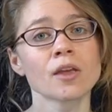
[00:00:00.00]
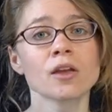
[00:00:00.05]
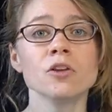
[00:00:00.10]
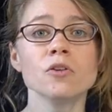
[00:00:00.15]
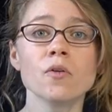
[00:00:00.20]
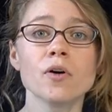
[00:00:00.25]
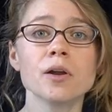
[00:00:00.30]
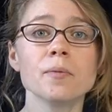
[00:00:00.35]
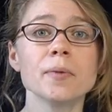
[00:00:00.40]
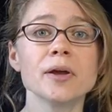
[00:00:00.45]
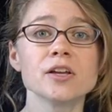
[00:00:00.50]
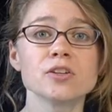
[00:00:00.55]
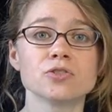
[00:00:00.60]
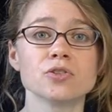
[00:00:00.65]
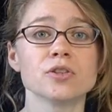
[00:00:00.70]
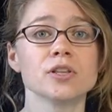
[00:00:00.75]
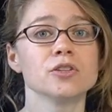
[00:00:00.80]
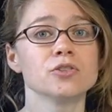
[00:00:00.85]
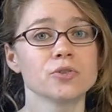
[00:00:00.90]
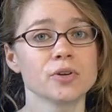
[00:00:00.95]
you want to make
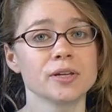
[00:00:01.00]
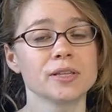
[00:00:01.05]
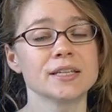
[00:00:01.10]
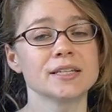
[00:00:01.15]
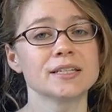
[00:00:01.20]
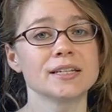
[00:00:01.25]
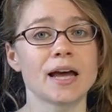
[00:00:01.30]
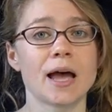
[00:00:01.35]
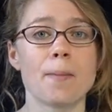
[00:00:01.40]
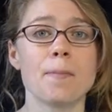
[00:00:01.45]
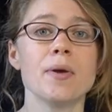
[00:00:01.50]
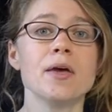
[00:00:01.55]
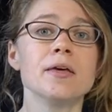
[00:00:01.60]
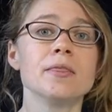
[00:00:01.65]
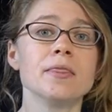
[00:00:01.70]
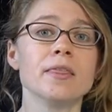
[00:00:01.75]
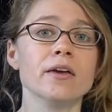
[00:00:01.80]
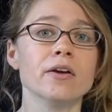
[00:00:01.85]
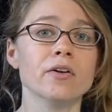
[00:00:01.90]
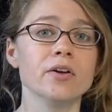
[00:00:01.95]
sure that during this time
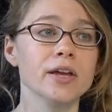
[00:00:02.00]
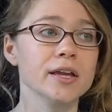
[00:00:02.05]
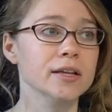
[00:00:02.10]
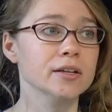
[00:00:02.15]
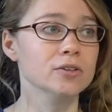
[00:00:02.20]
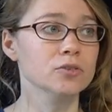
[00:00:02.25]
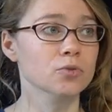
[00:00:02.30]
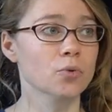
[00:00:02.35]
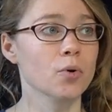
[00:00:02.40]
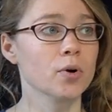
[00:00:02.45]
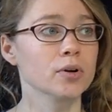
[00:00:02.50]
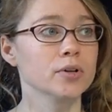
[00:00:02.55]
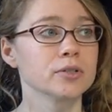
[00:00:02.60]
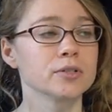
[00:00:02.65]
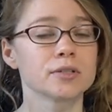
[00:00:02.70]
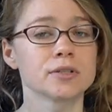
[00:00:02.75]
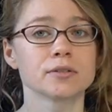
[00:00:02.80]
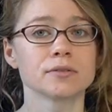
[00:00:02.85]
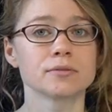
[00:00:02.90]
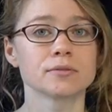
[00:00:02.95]
they are
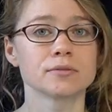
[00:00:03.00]
indoors.